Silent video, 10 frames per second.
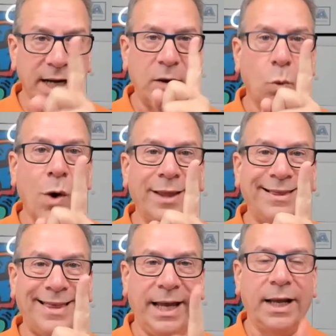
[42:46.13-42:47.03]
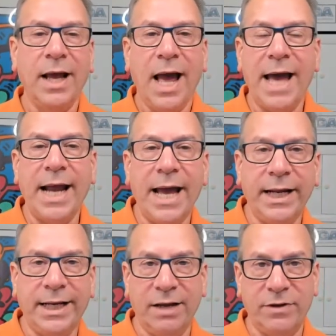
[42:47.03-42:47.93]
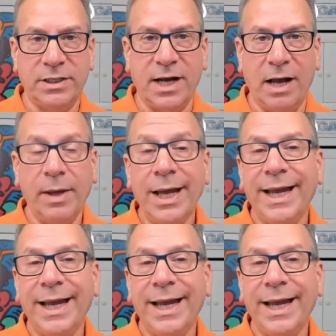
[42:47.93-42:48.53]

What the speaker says: on one thing at any given time.